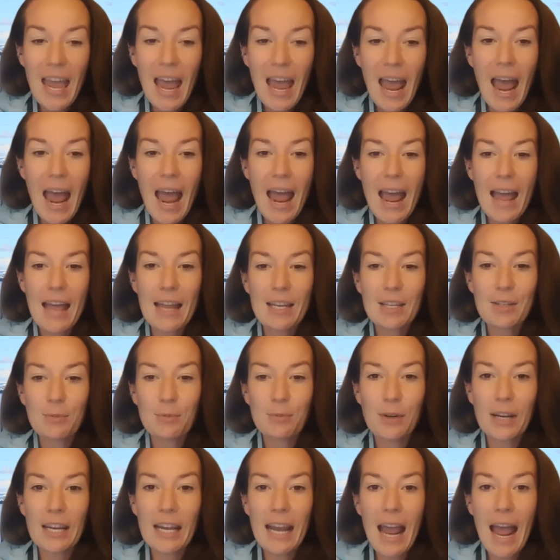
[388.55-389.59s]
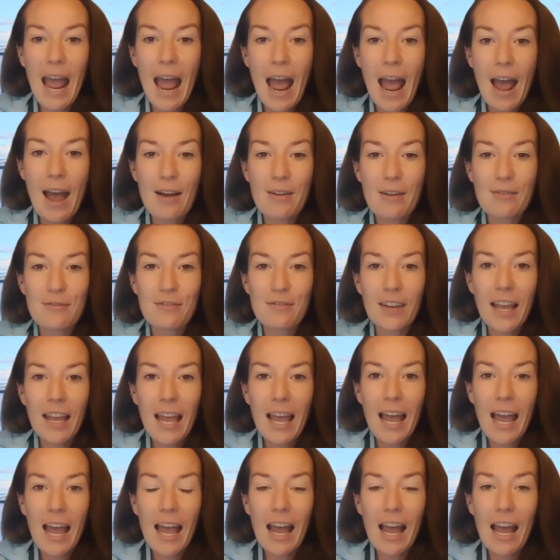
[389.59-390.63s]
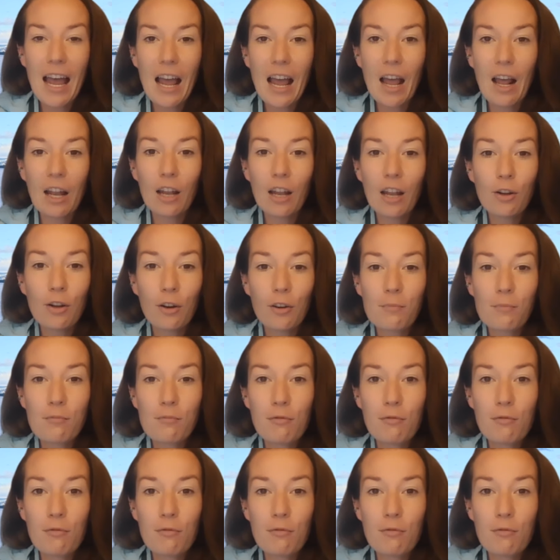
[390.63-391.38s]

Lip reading: and we have a lot of